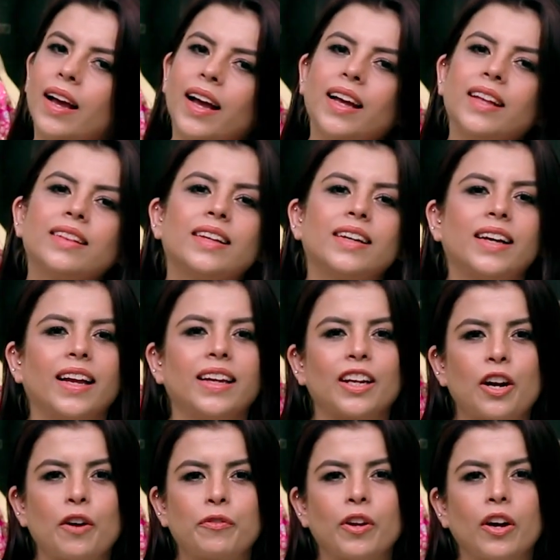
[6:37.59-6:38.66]
and the
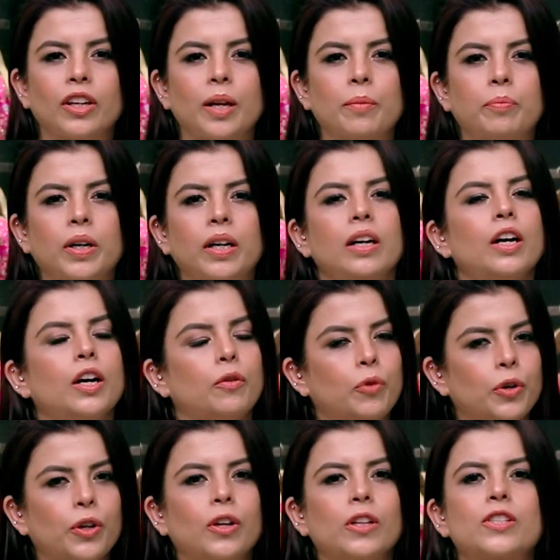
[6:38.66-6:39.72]
color of your lipper
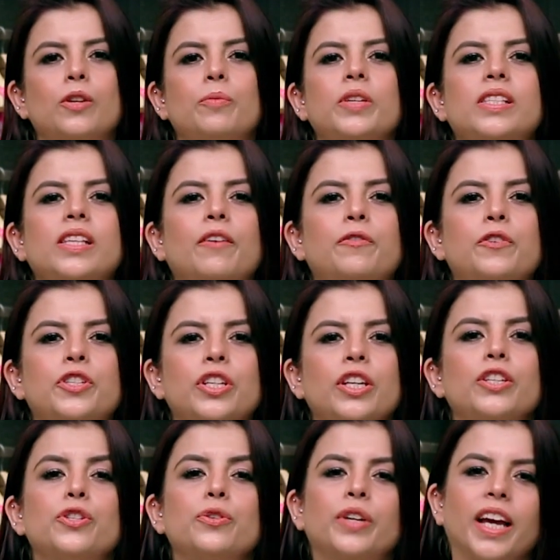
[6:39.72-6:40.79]
would also be
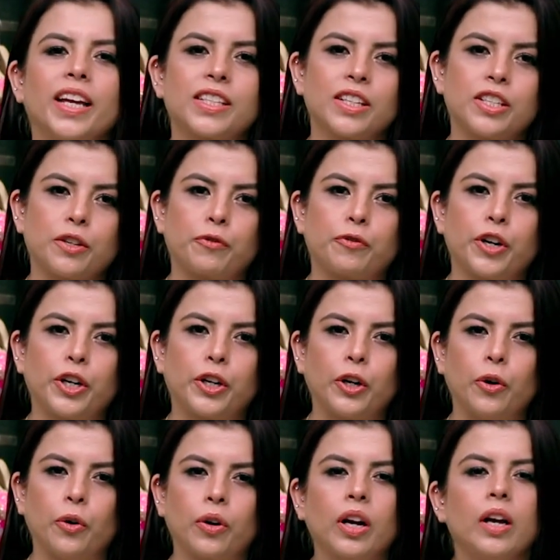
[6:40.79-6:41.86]
sufficient to get a different
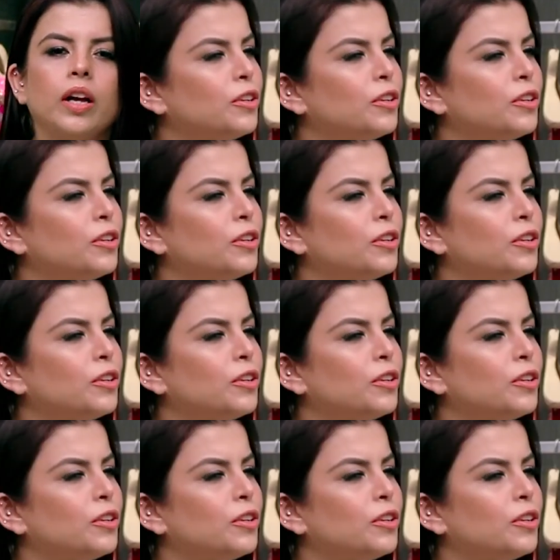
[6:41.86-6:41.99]
look.